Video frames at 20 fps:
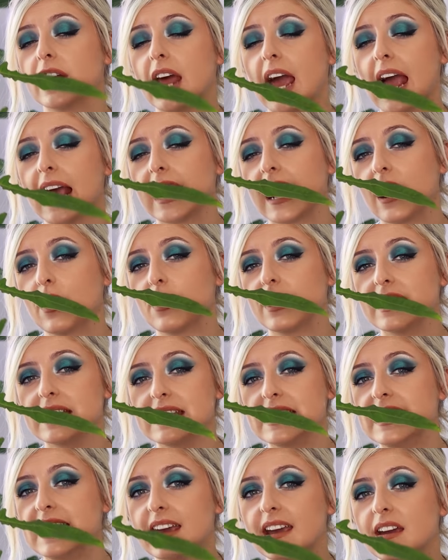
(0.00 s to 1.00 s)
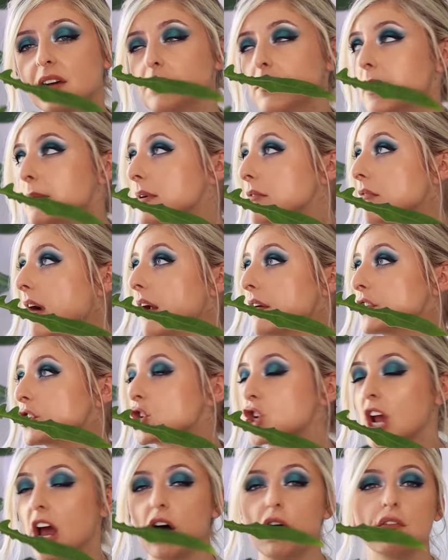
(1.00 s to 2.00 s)
going to hang out in here, maybe round a
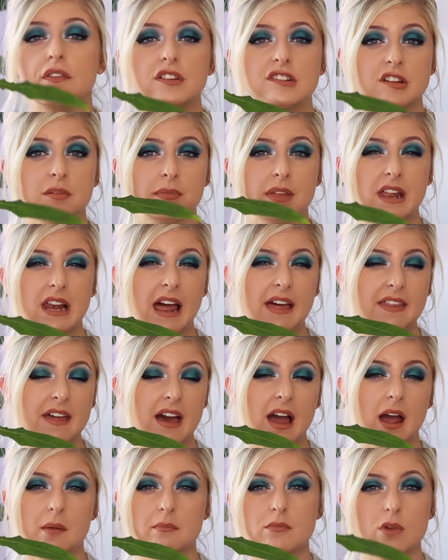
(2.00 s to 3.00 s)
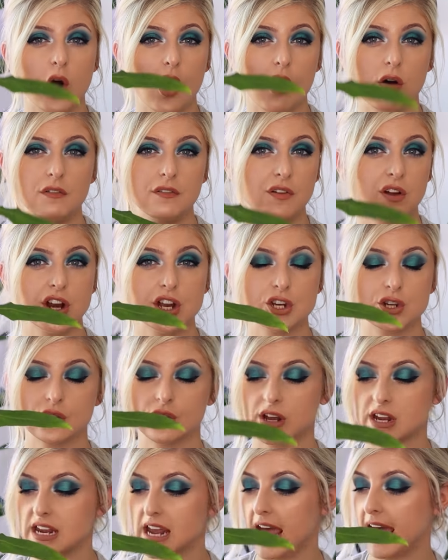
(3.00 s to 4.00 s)
shelf or something like that. I'm not fully
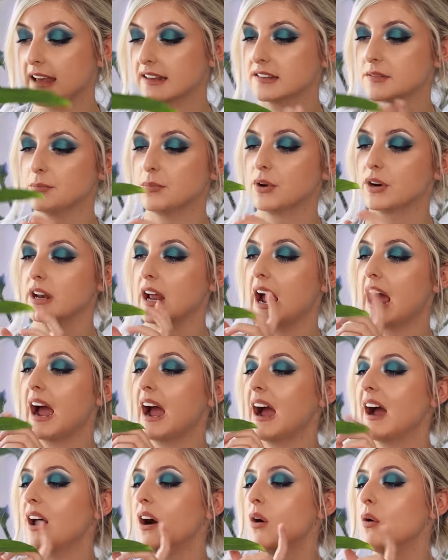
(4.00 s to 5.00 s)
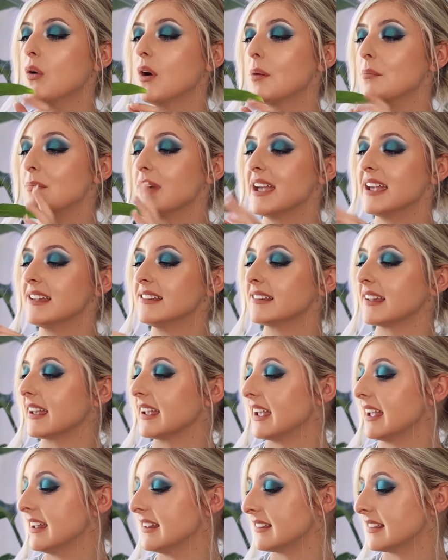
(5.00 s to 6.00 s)
sure yet, but how
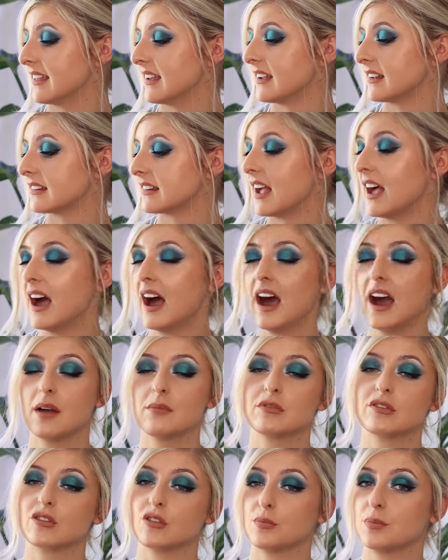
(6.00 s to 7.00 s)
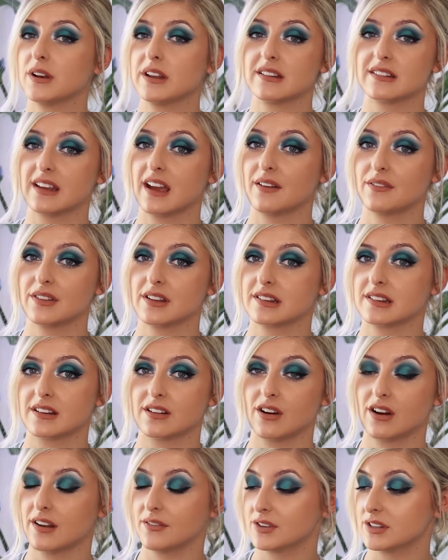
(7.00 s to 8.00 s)
amazing is this? I'm so pleased to have this, I
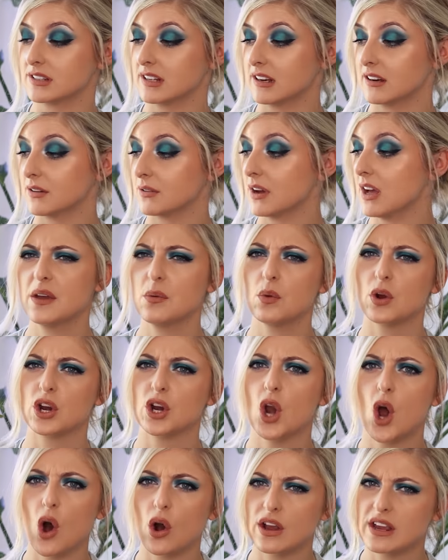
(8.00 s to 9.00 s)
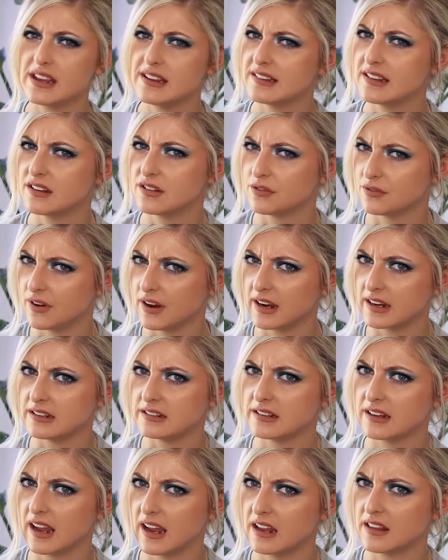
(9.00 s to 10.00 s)
can't even tell you. They were not easy to
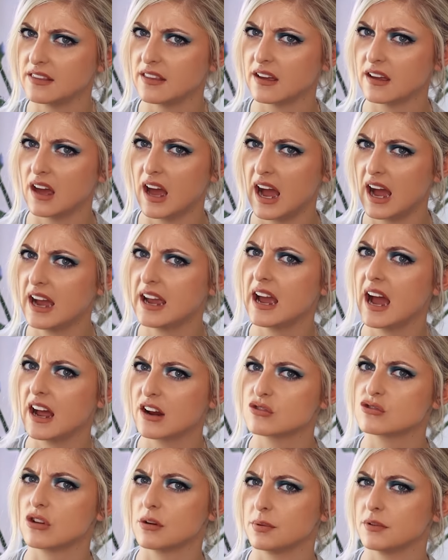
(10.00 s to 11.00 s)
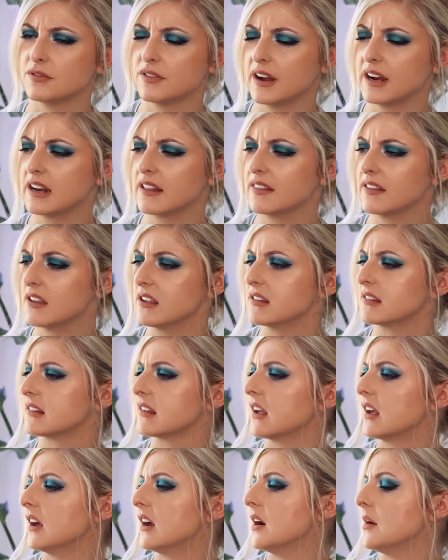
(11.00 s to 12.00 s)
find either. I had trouble finding
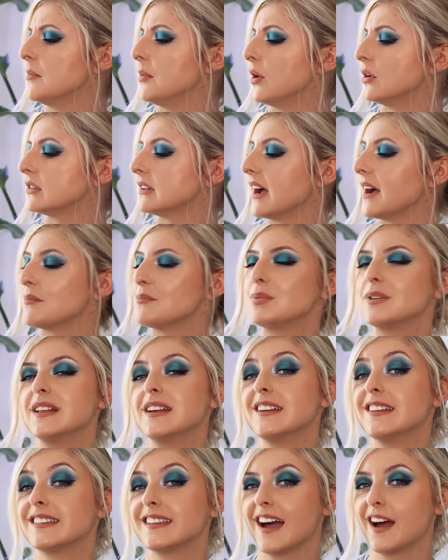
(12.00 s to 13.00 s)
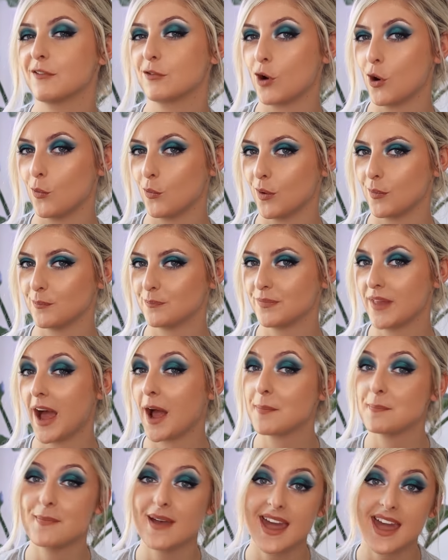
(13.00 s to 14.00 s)
these, but I'm pleased I've got one.
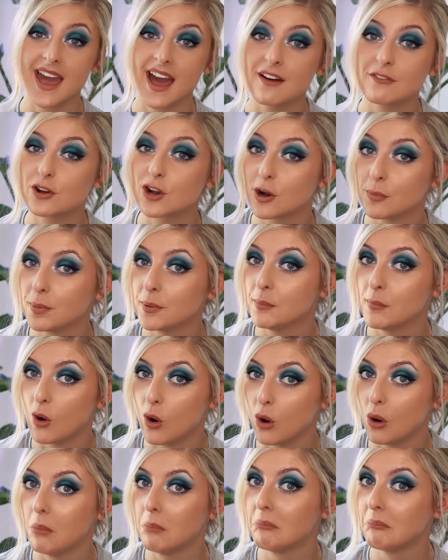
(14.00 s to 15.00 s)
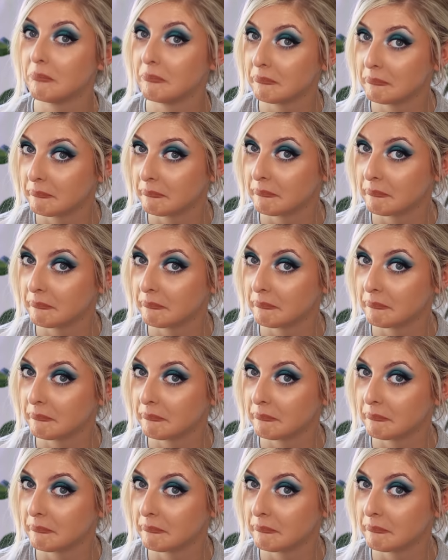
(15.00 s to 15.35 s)
I may have a couple more,